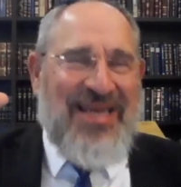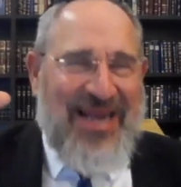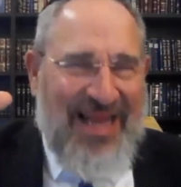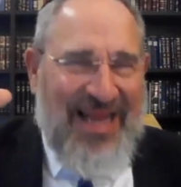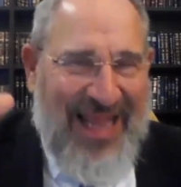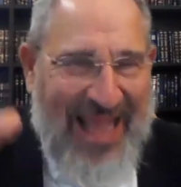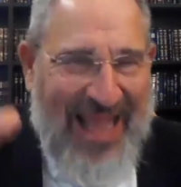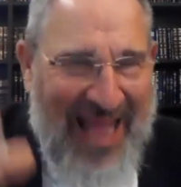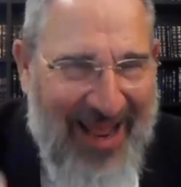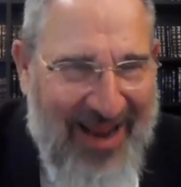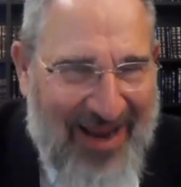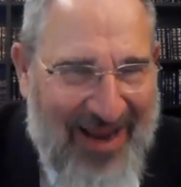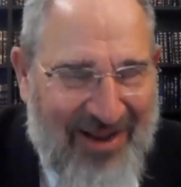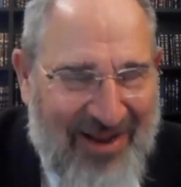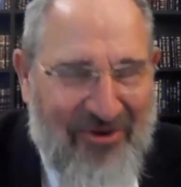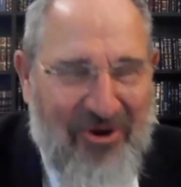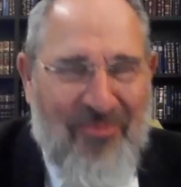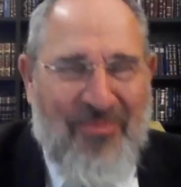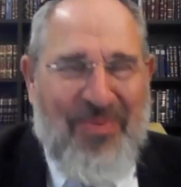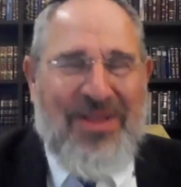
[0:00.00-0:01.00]
it again
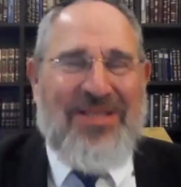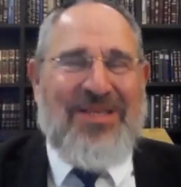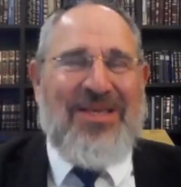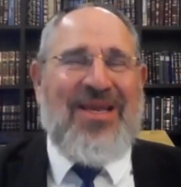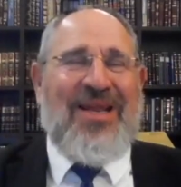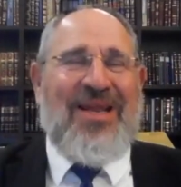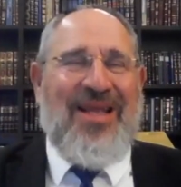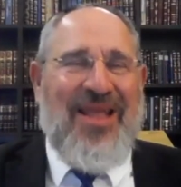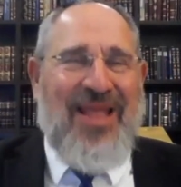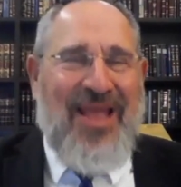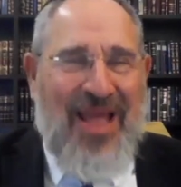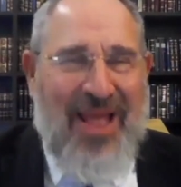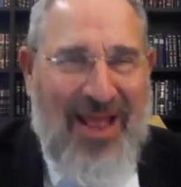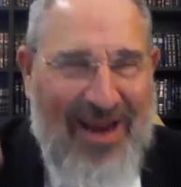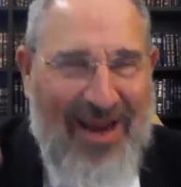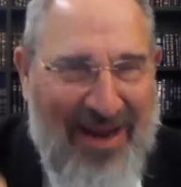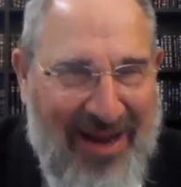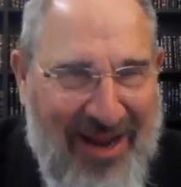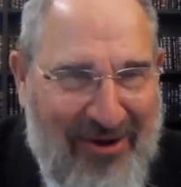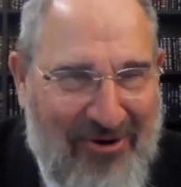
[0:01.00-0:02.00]
and repeating it
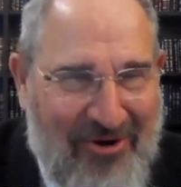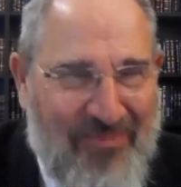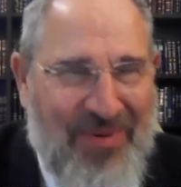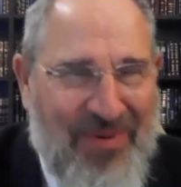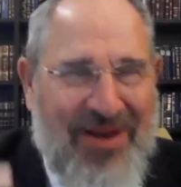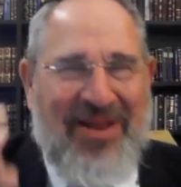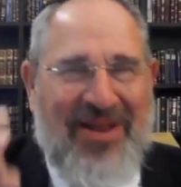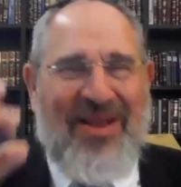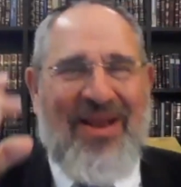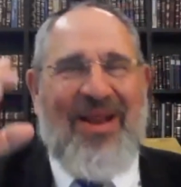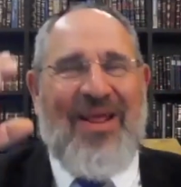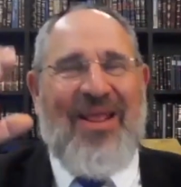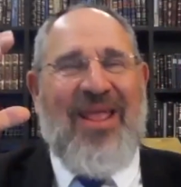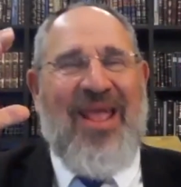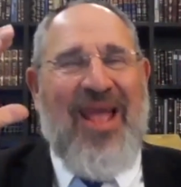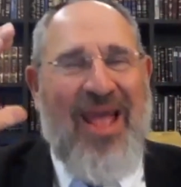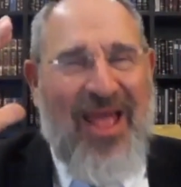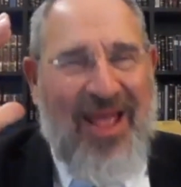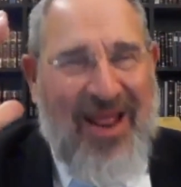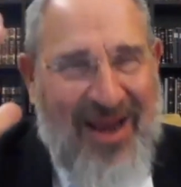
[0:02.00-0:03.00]
again and repeating it
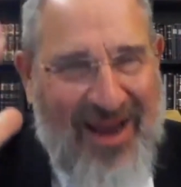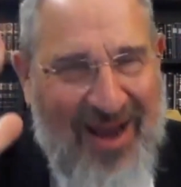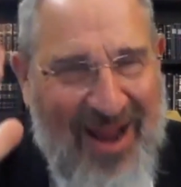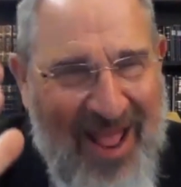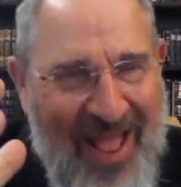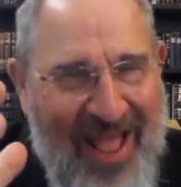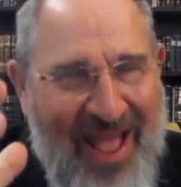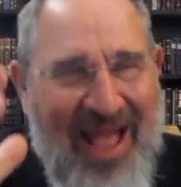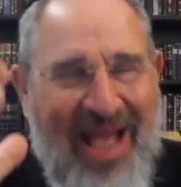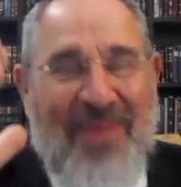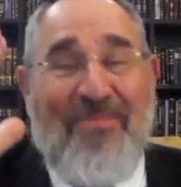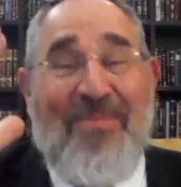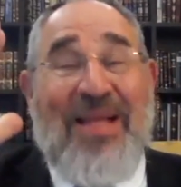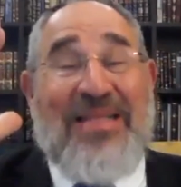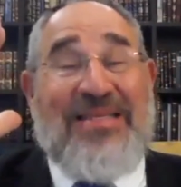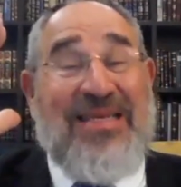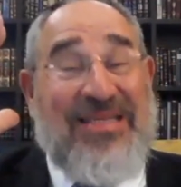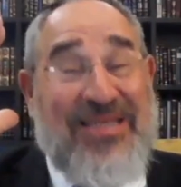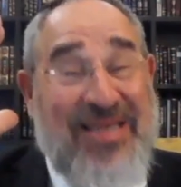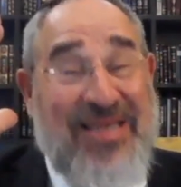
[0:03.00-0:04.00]
again and
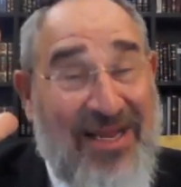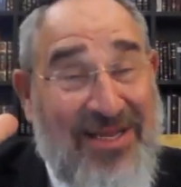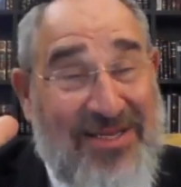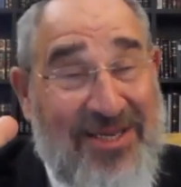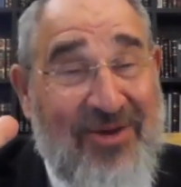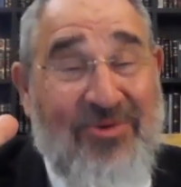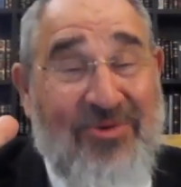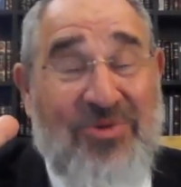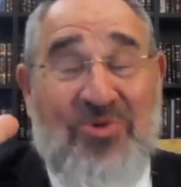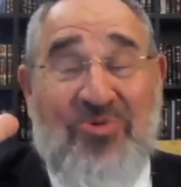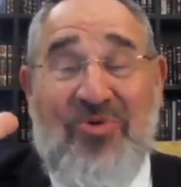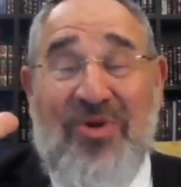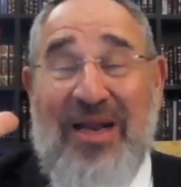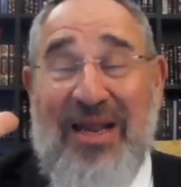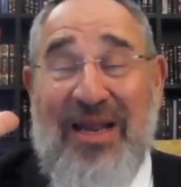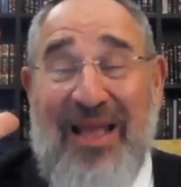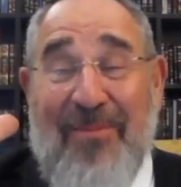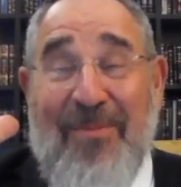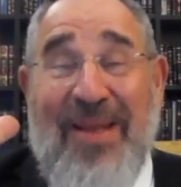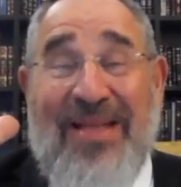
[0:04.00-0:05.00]
meditating. It was
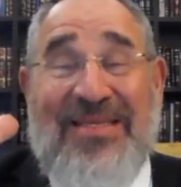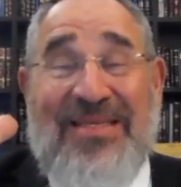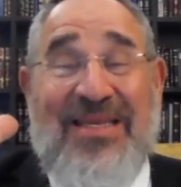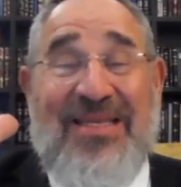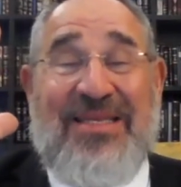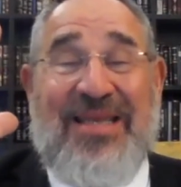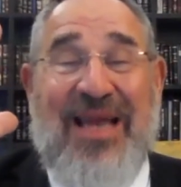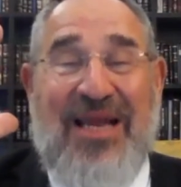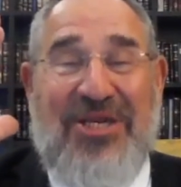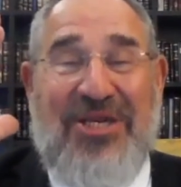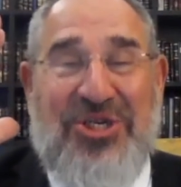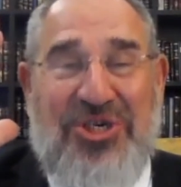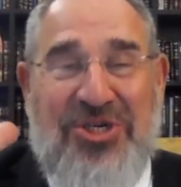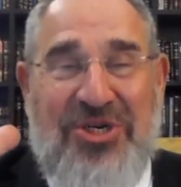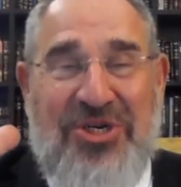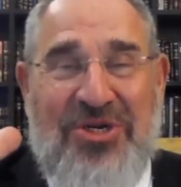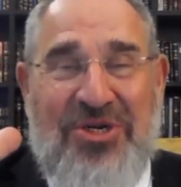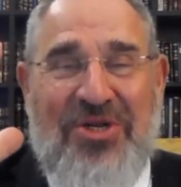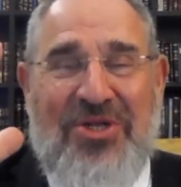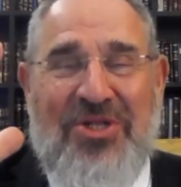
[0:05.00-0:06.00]
really a
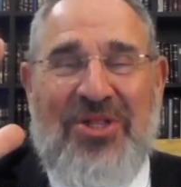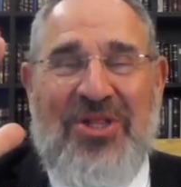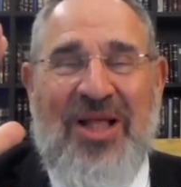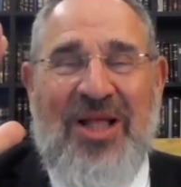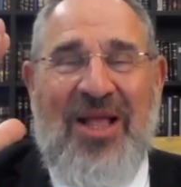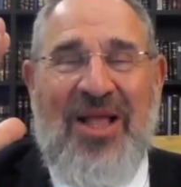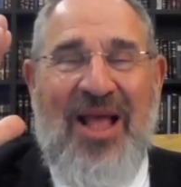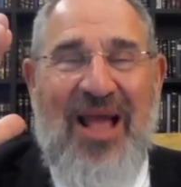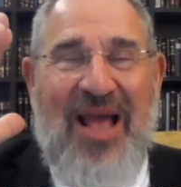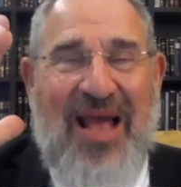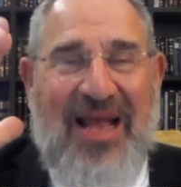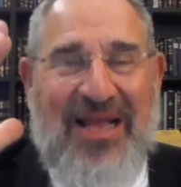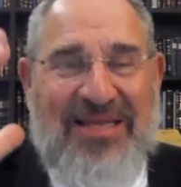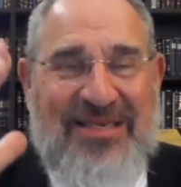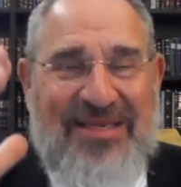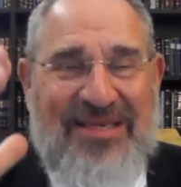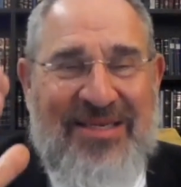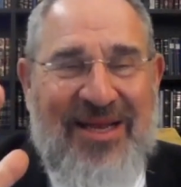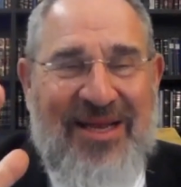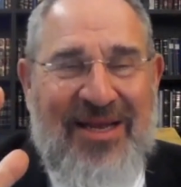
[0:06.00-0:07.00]
meditational
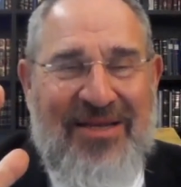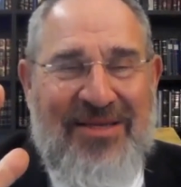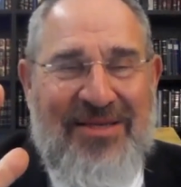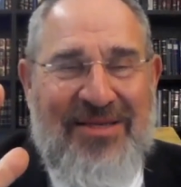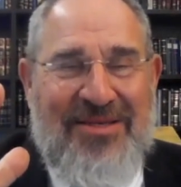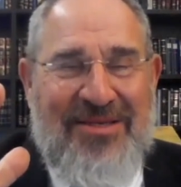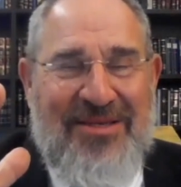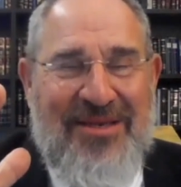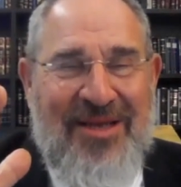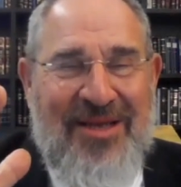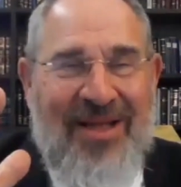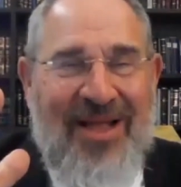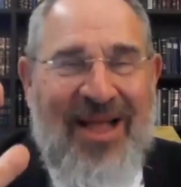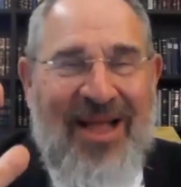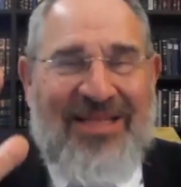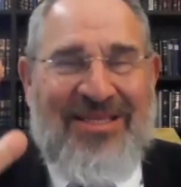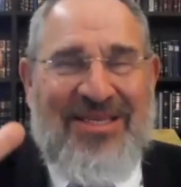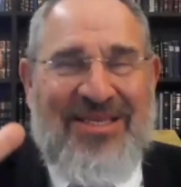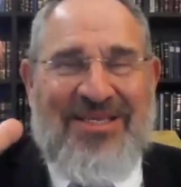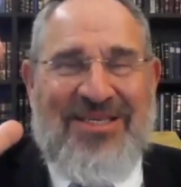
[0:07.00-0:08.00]
exercise.
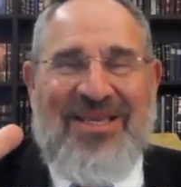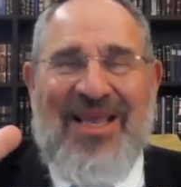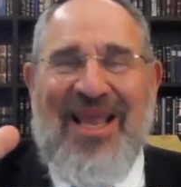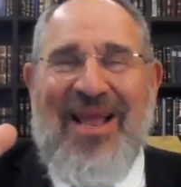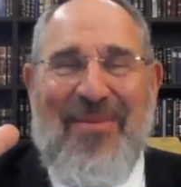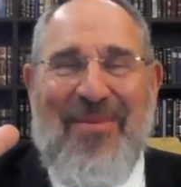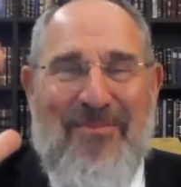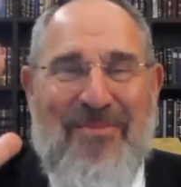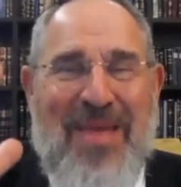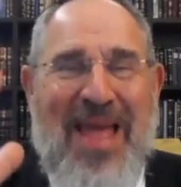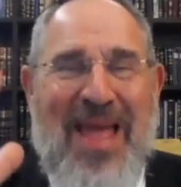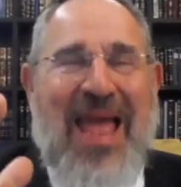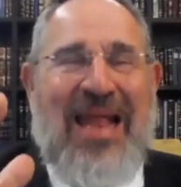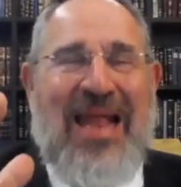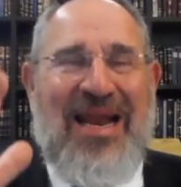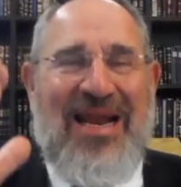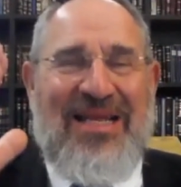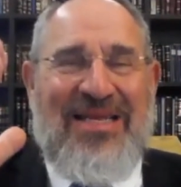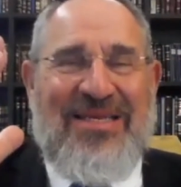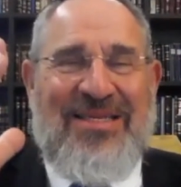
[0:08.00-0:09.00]
And to see a man
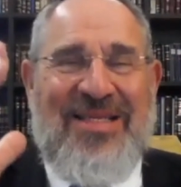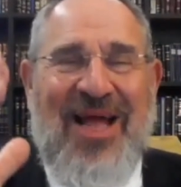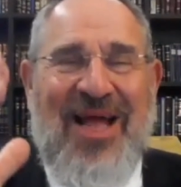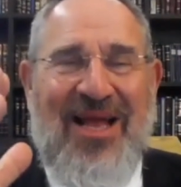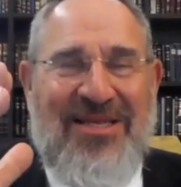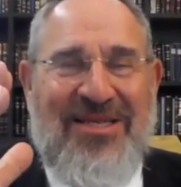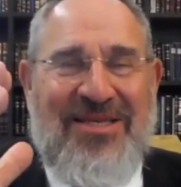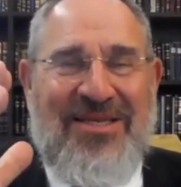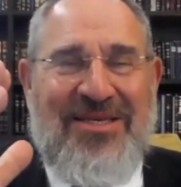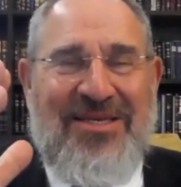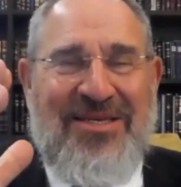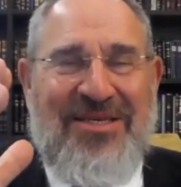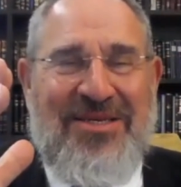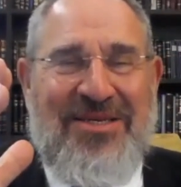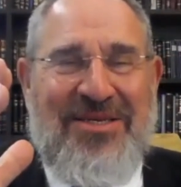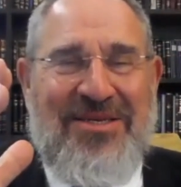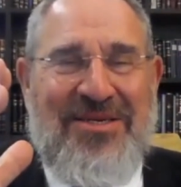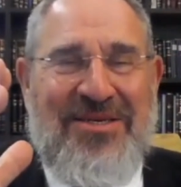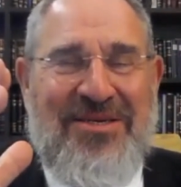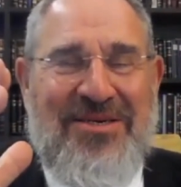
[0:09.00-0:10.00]
in his
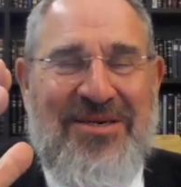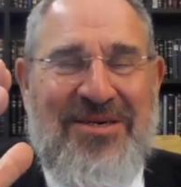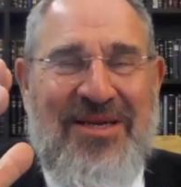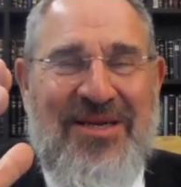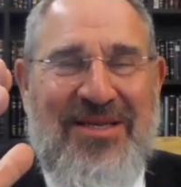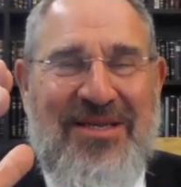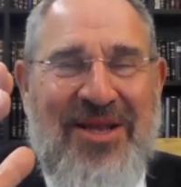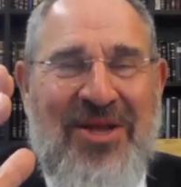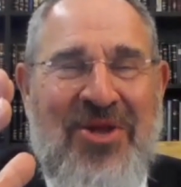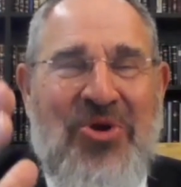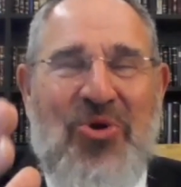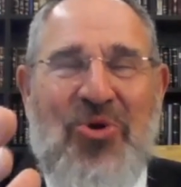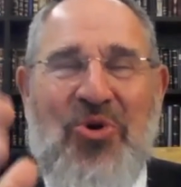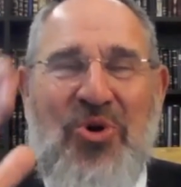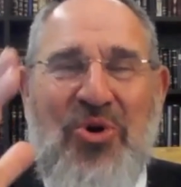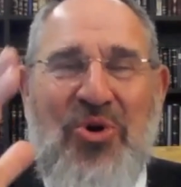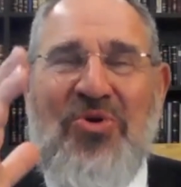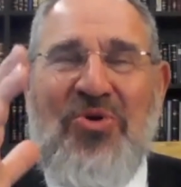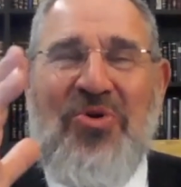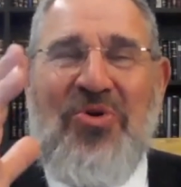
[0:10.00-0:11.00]
90s, right, who
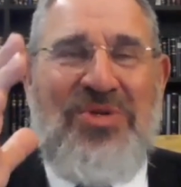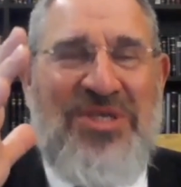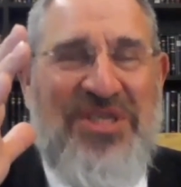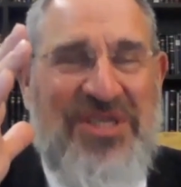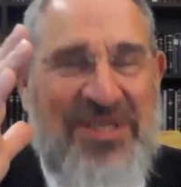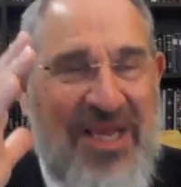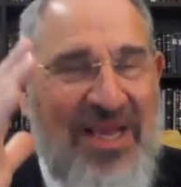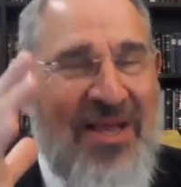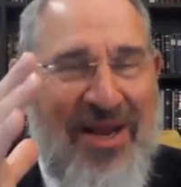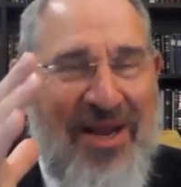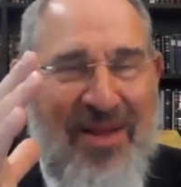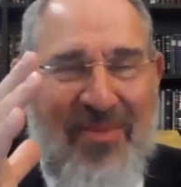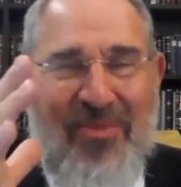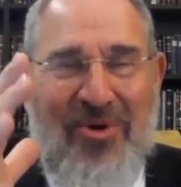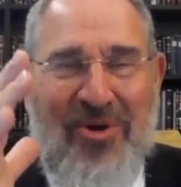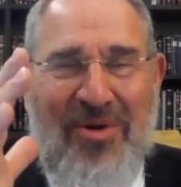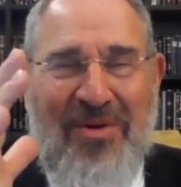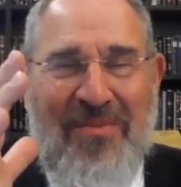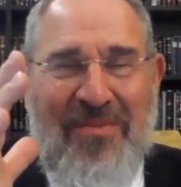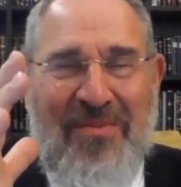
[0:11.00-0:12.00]
couldn't see
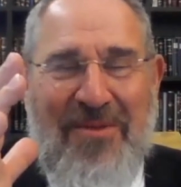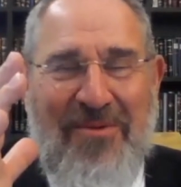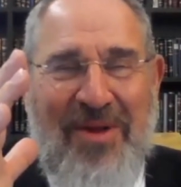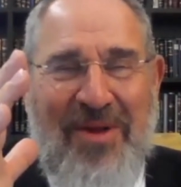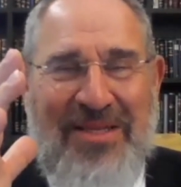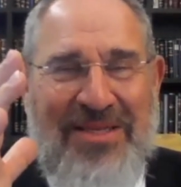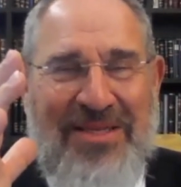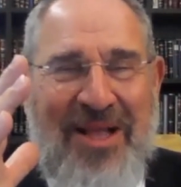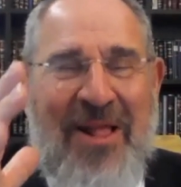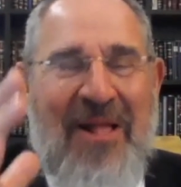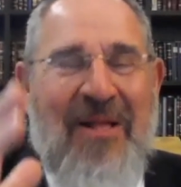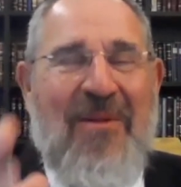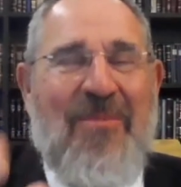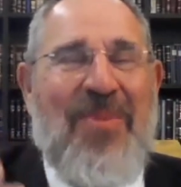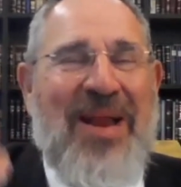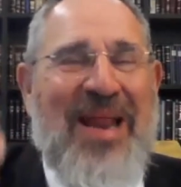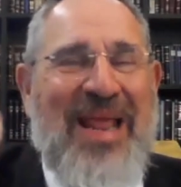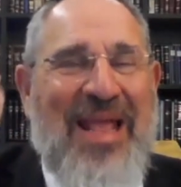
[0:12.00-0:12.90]
anymore, right, but